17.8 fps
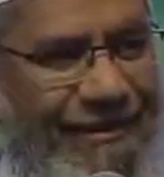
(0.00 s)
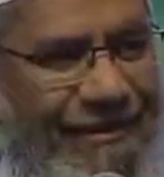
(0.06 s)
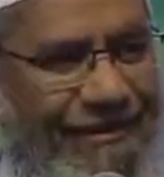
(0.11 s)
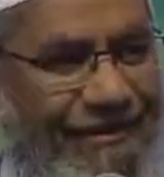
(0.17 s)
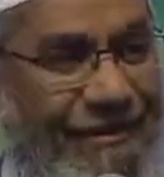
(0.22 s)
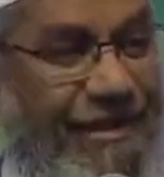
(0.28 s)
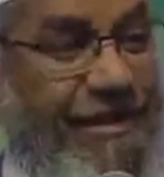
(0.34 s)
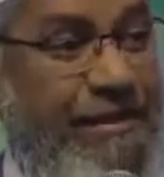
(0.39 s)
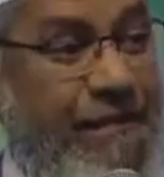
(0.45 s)

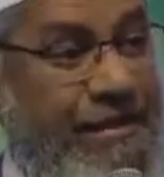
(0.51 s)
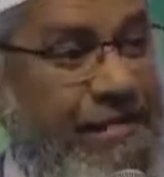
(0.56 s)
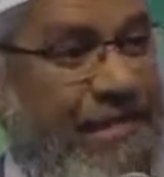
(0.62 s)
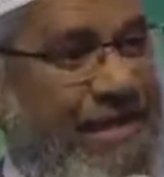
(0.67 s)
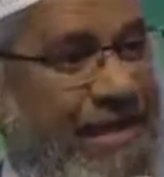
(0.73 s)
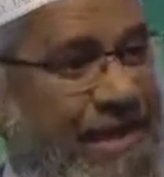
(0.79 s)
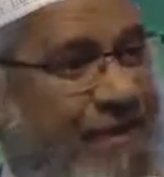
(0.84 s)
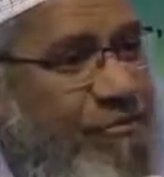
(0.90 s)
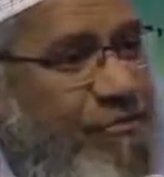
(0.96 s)
But the
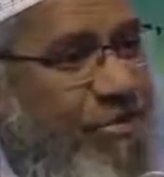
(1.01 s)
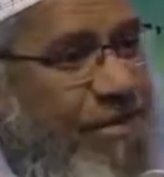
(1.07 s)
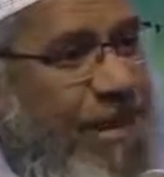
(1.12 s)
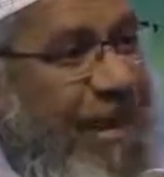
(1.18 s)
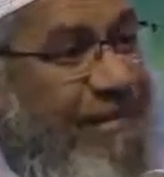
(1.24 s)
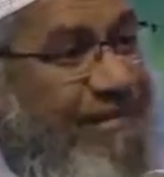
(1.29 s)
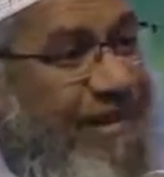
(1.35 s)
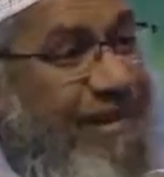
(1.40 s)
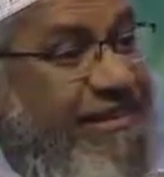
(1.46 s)
message,
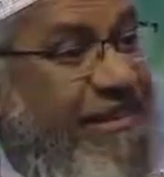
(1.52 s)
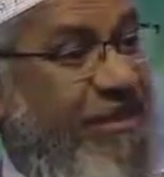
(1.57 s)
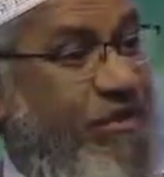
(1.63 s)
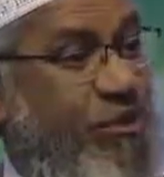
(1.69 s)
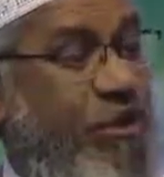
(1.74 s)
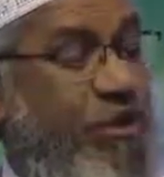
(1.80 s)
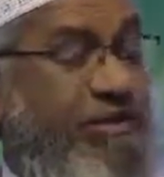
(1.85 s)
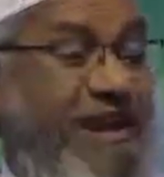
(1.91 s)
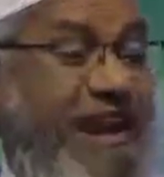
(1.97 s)
alhamdulillah, is reaching to
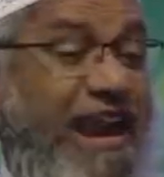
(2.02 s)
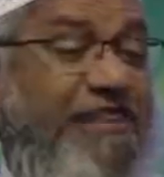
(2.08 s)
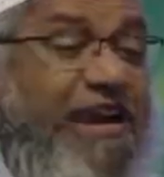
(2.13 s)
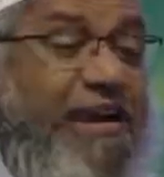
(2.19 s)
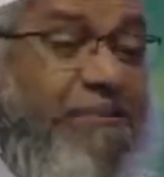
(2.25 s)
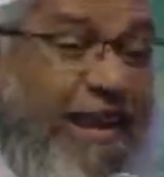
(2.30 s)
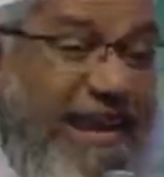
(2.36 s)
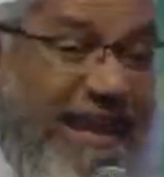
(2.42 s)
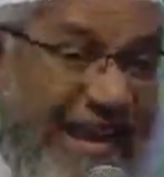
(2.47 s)
more than
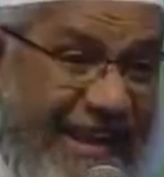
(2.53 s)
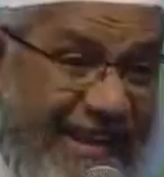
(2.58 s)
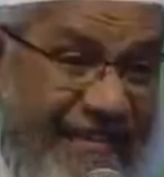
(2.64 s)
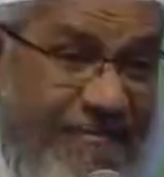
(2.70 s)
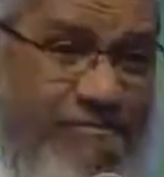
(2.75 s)
100 million.